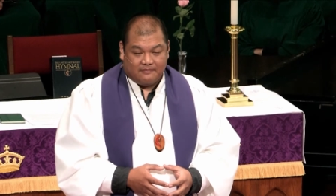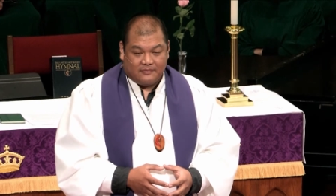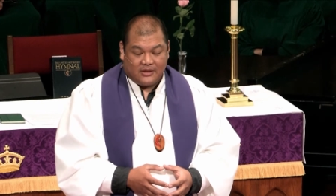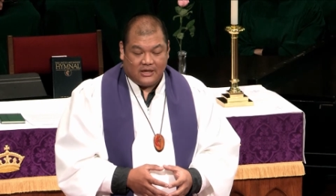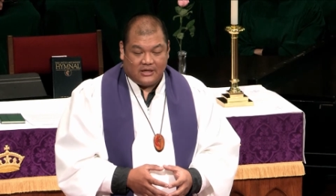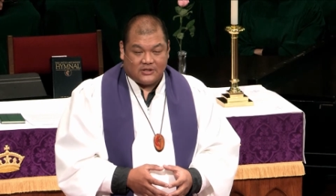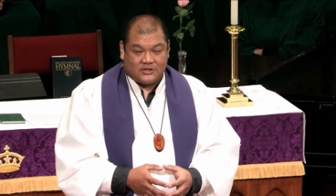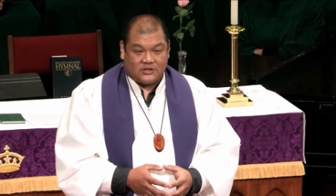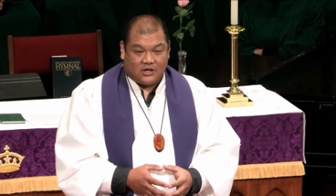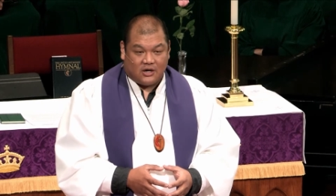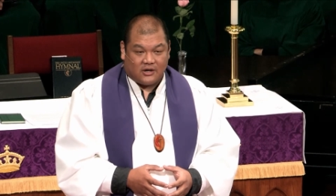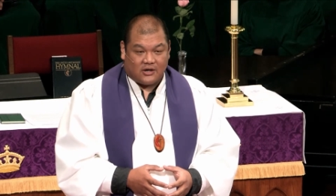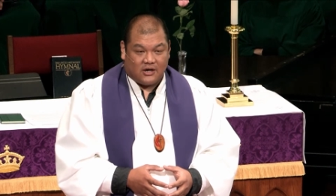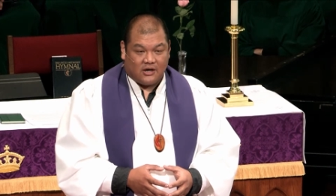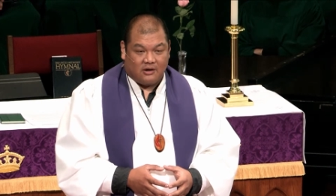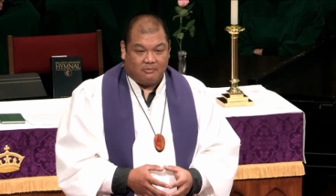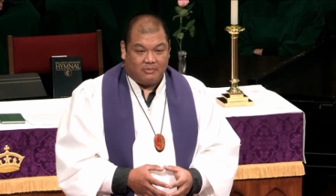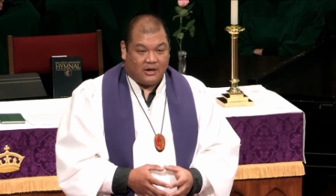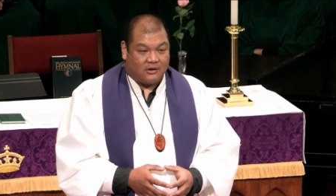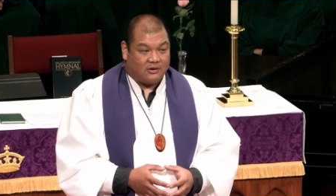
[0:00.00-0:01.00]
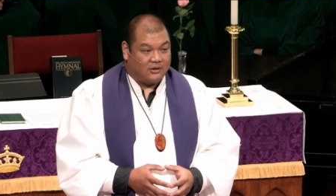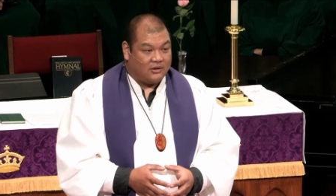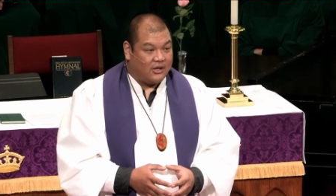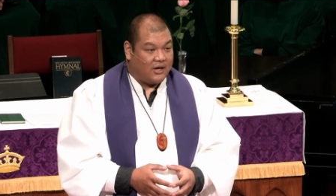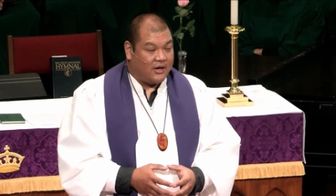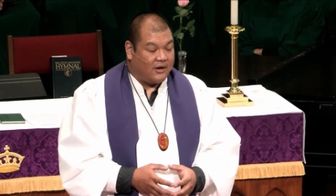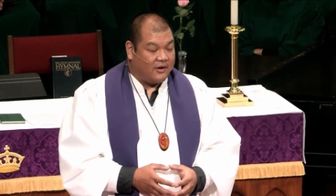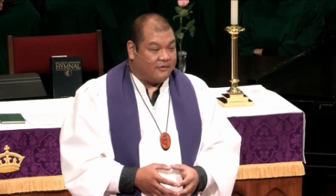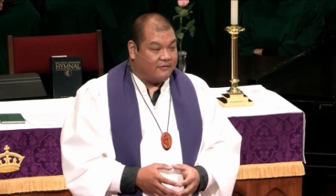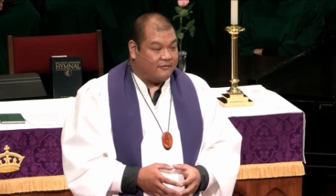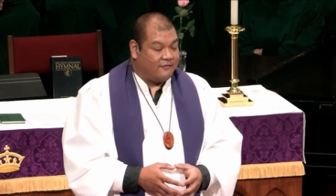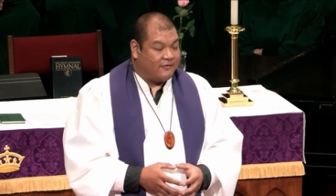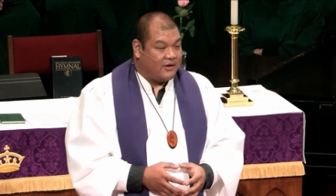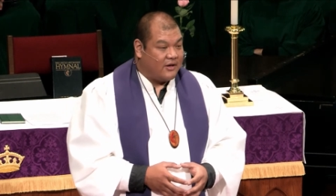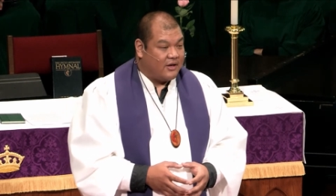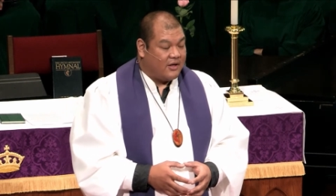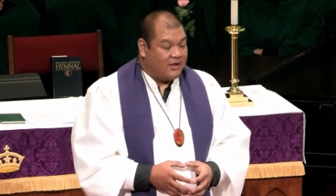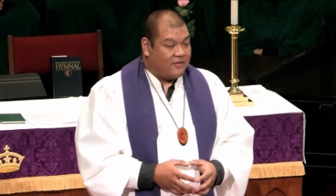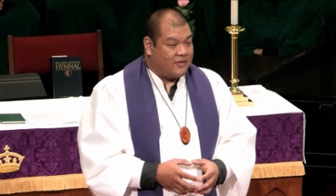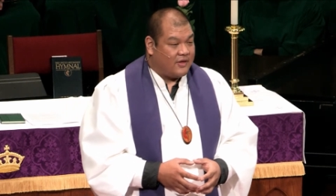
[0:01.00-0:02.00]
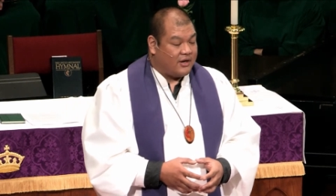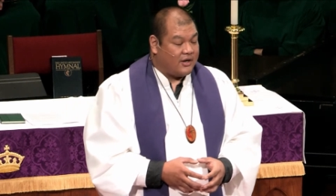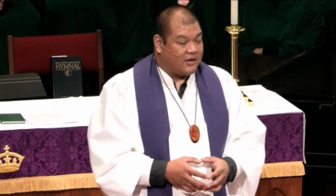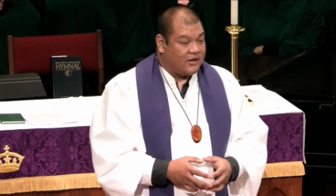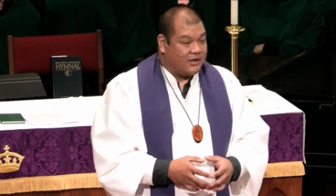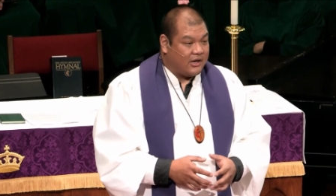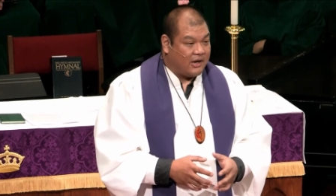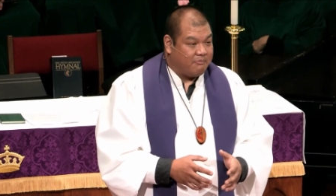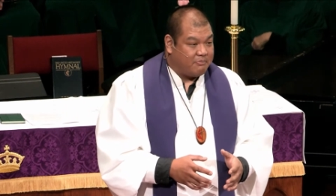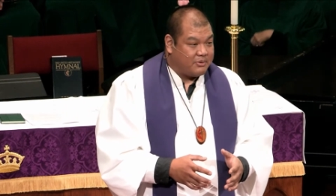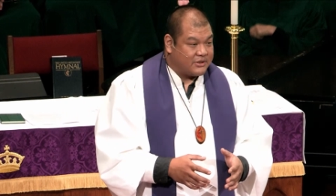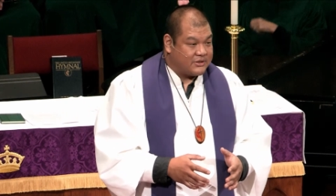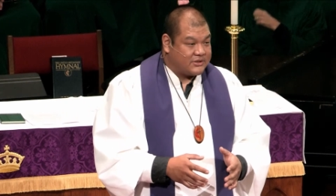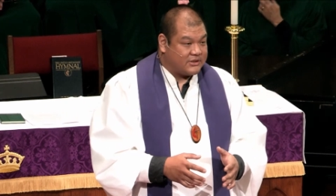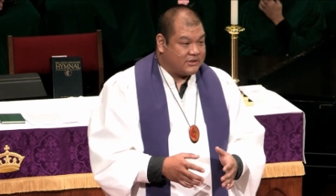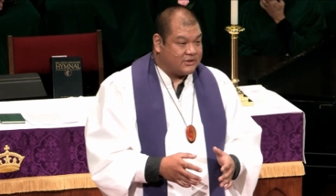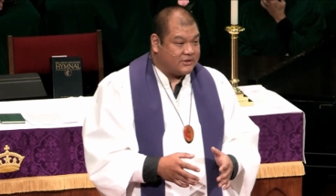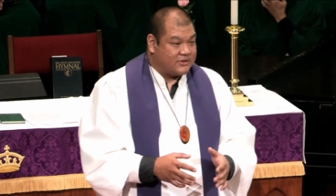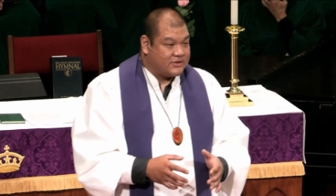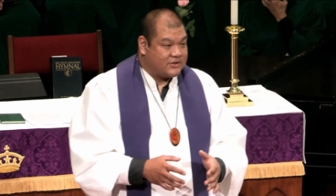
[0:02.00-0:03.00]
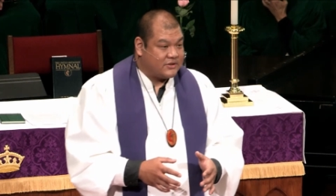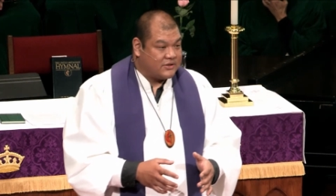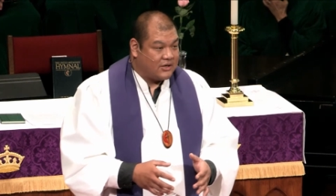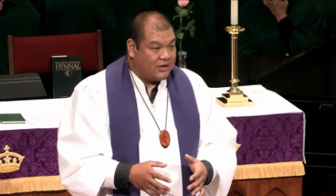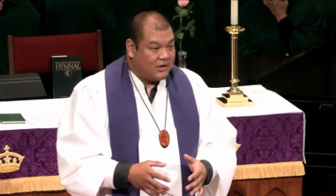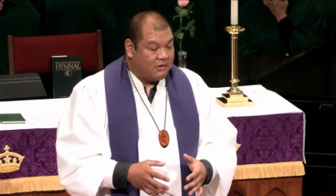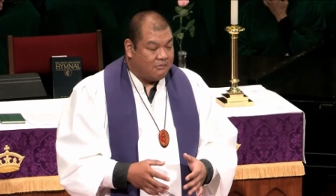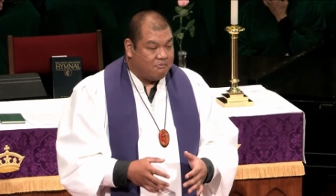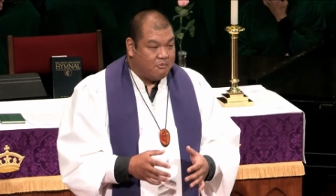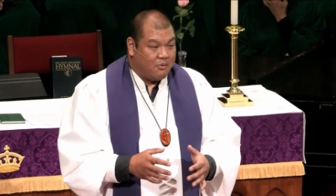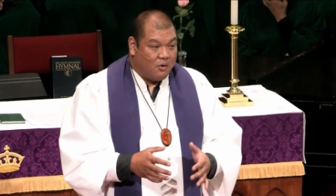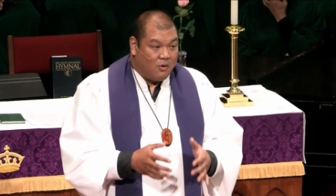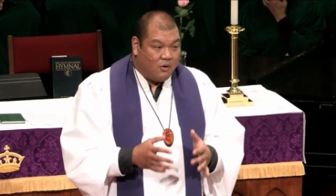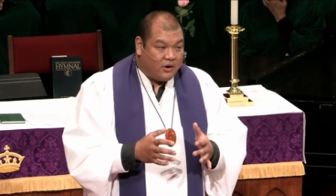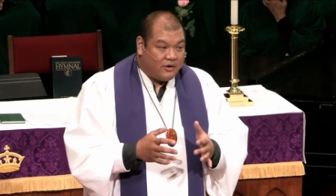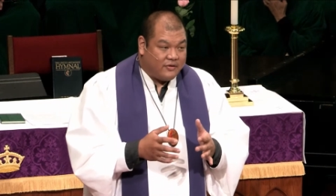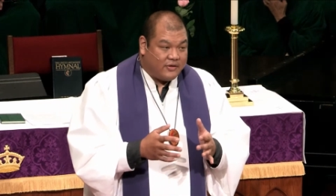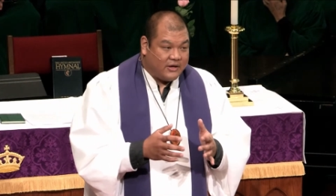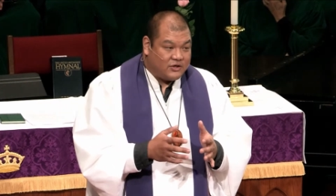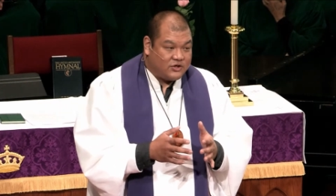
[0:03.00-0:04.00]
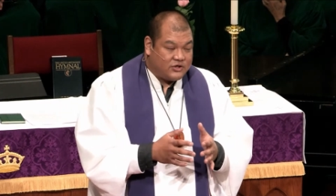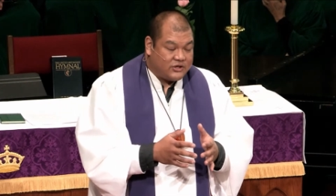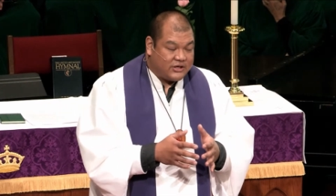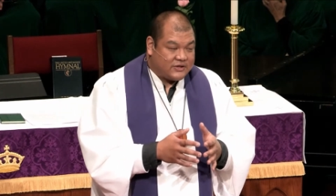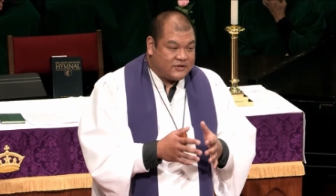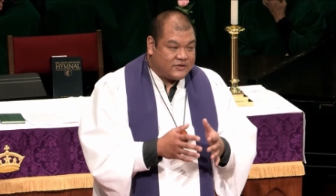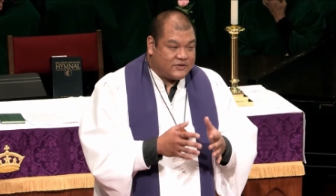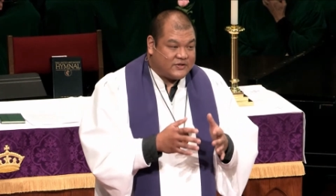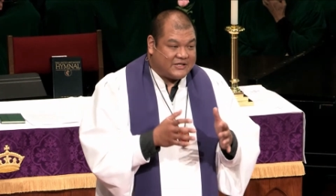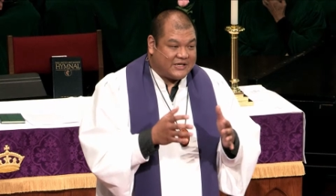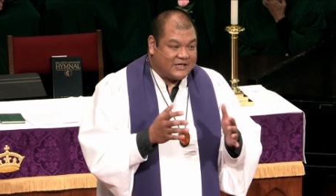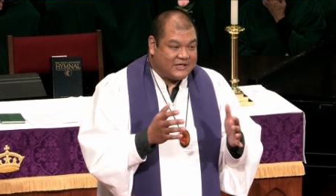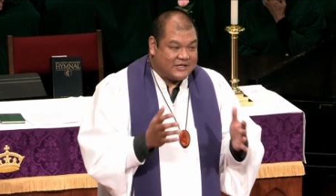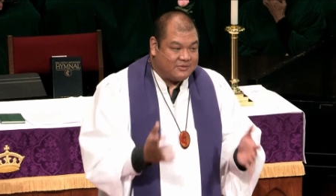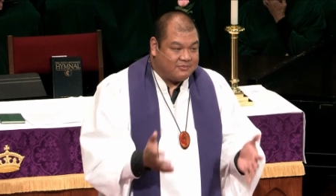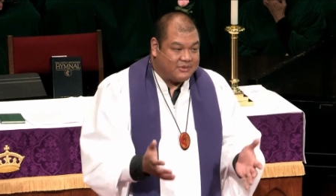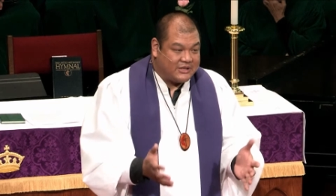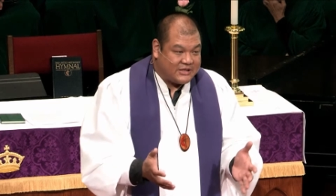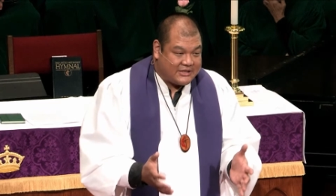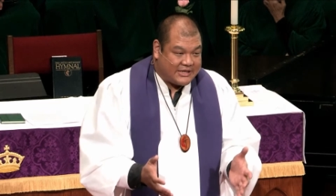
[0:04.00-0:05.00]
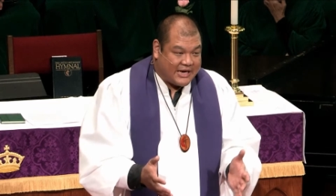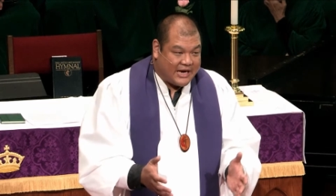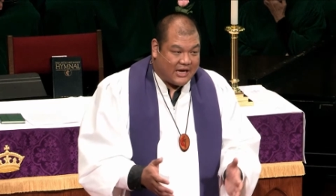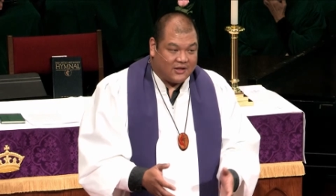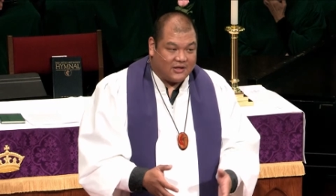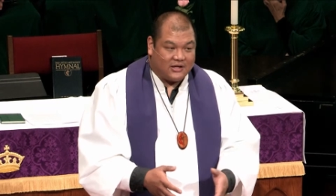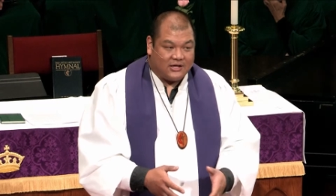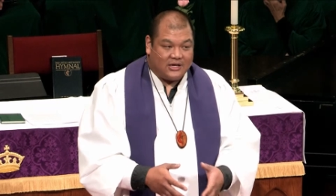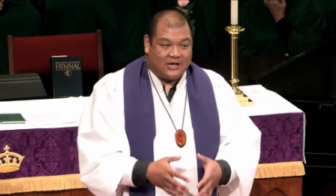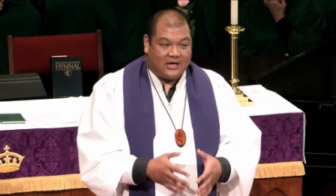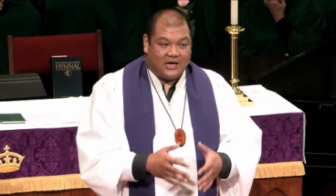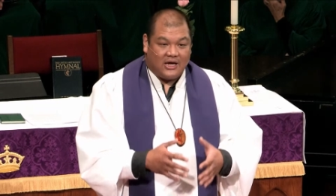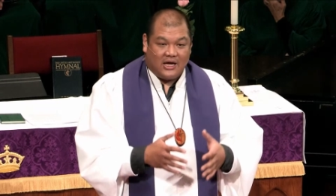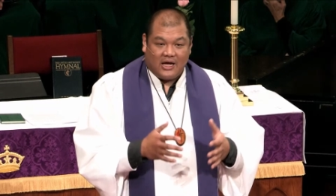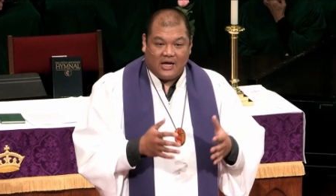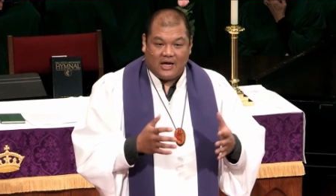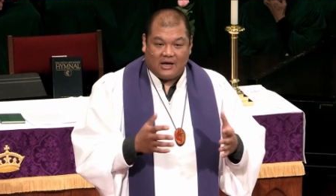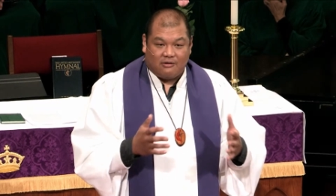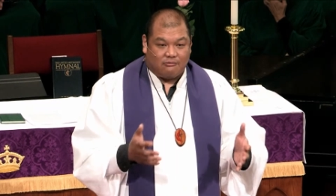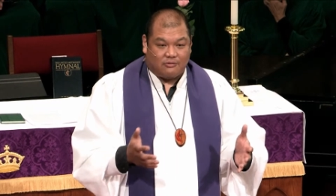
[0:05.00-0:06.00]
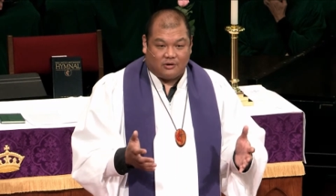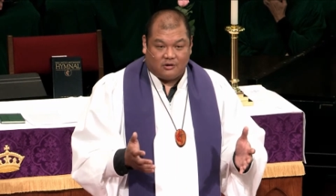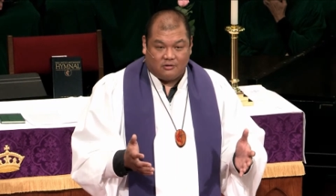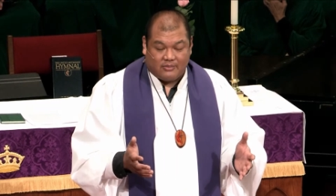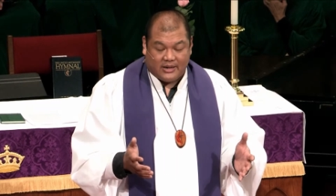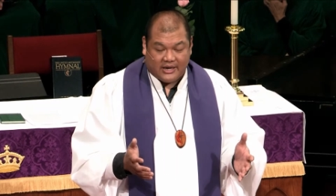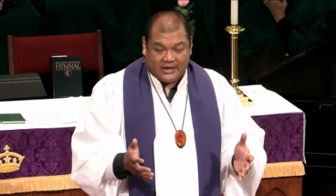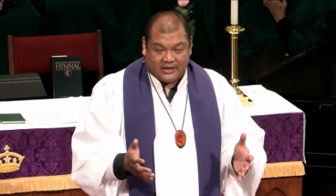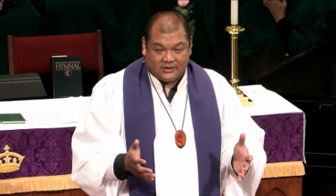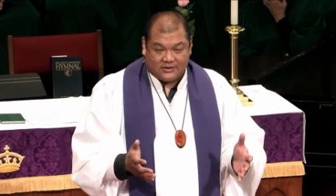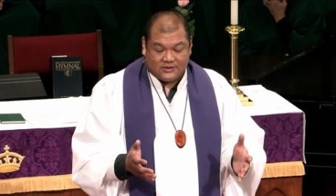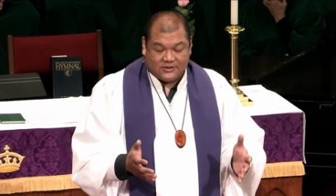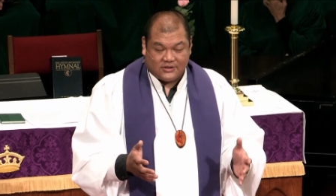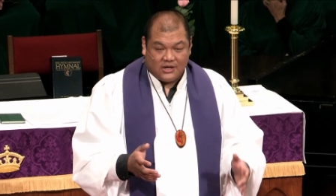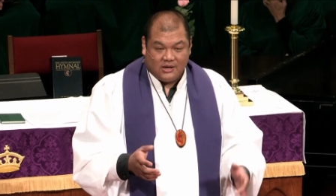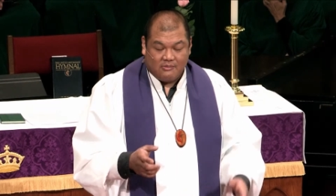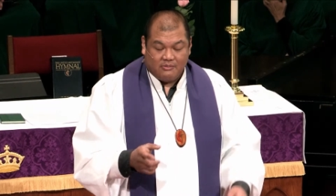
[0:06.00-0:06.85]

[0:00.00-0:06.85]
He's talking about a love that encompasses more than just sentimentality and romance.